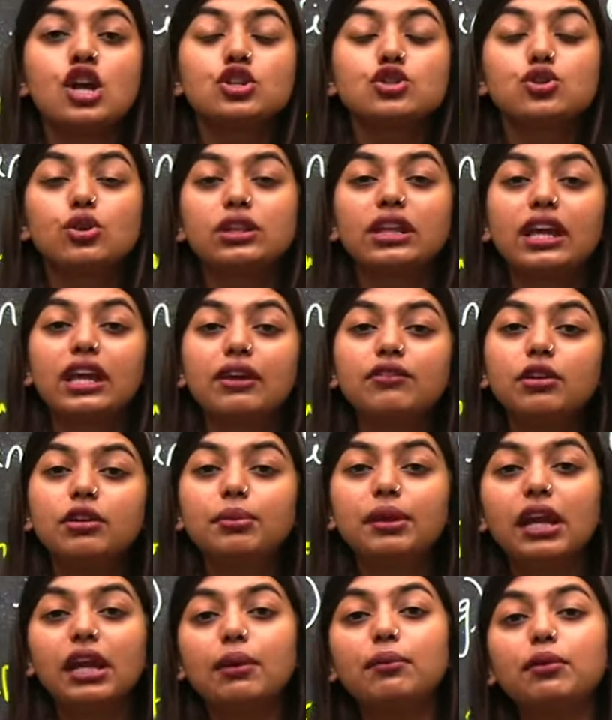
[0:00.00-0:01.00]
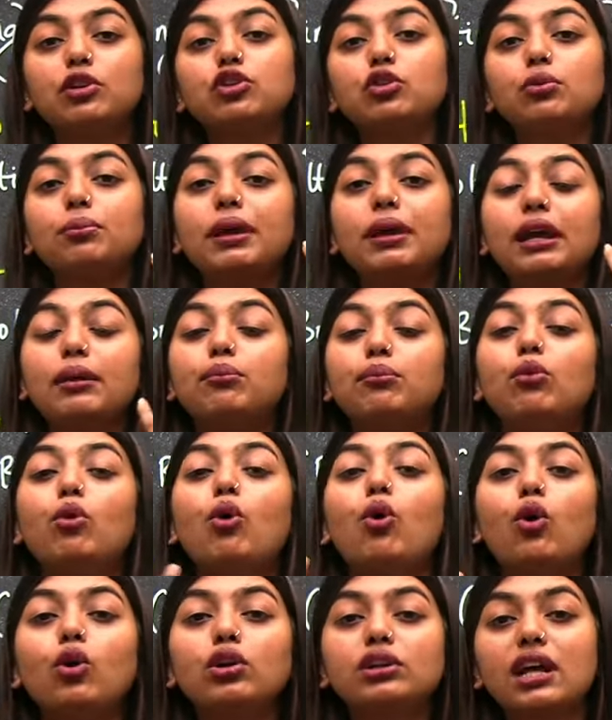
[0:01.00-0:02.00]
So, they will be able to make
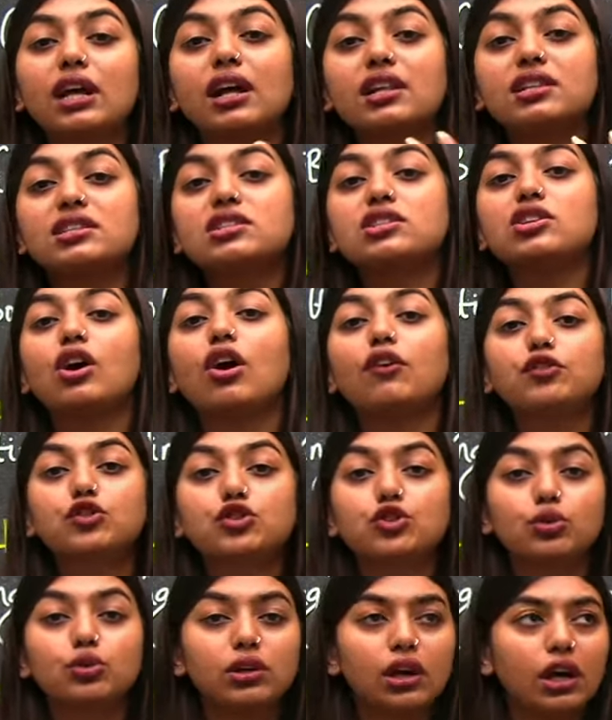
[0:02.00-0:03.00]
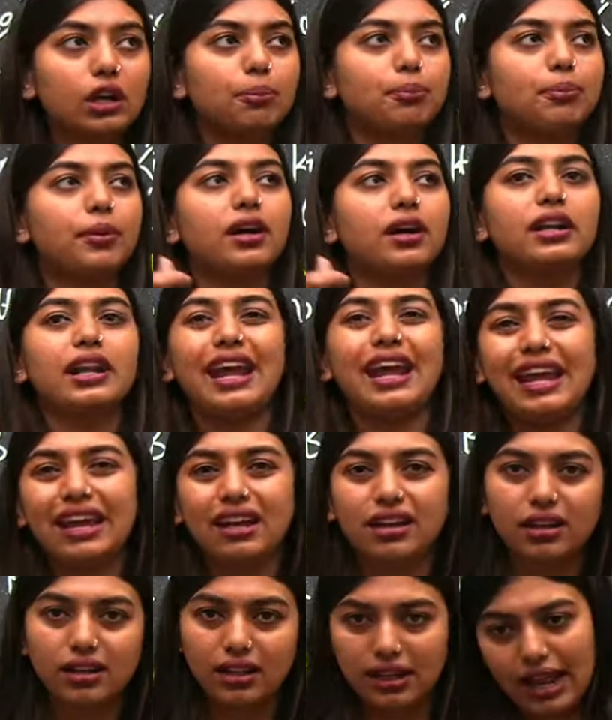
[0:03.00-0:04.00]
more tons of sugar per
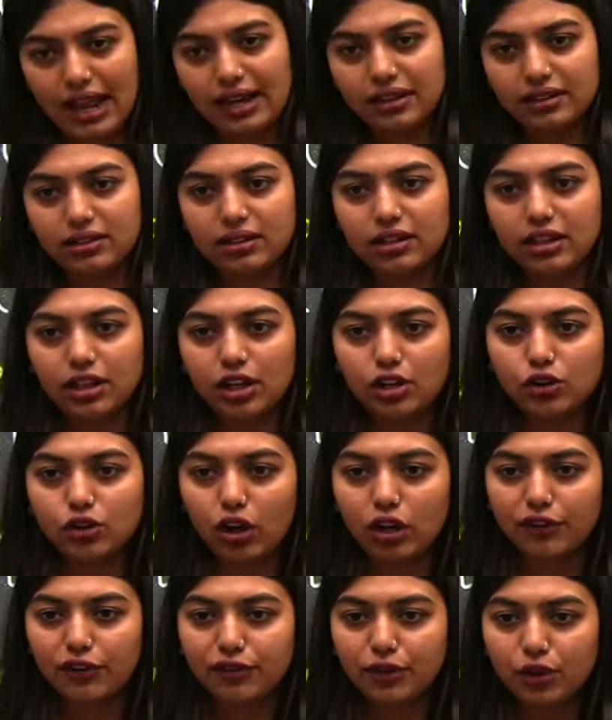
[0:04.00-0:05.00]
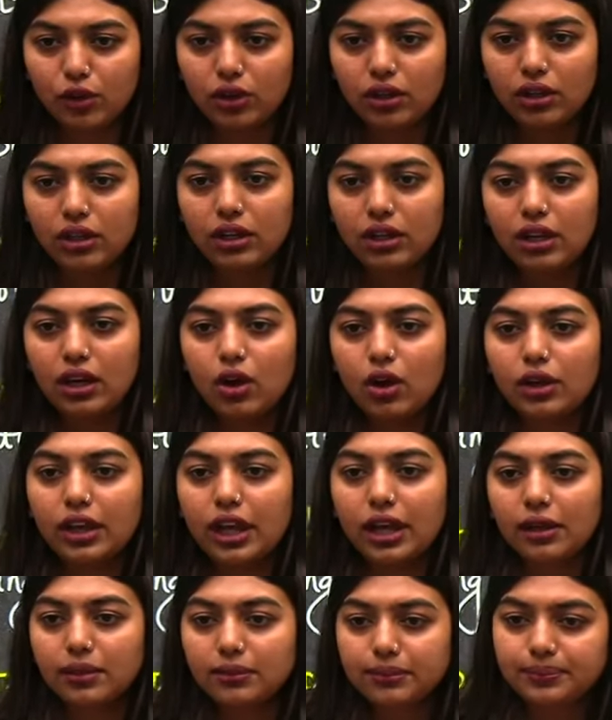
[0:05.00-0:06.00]
acre land. Clear to all of you?
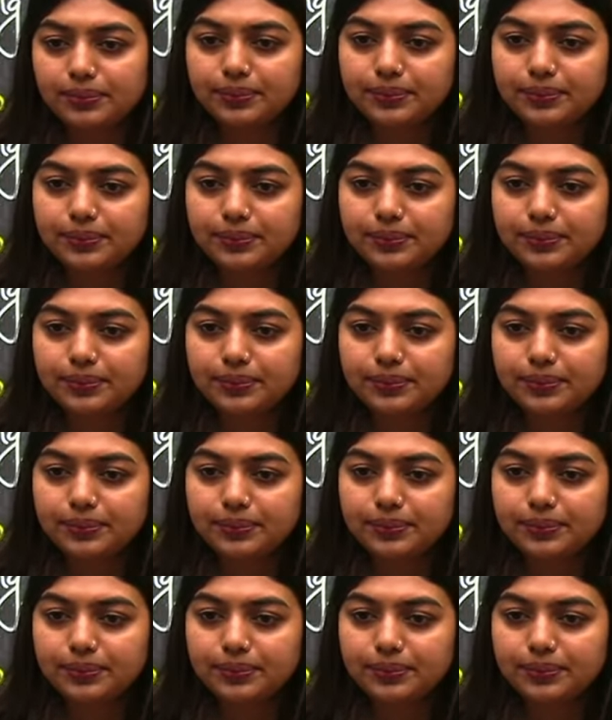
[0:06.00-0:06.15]
Okay?